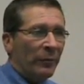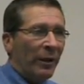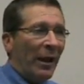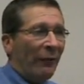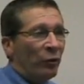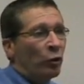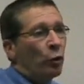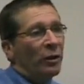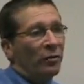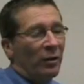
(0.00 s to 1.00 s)
And every school
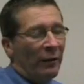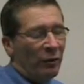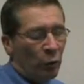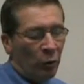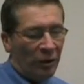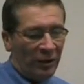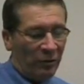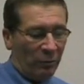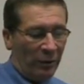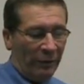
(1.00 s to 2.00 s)
in the
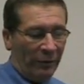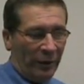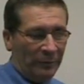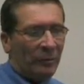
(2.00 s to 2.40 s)
district will have that.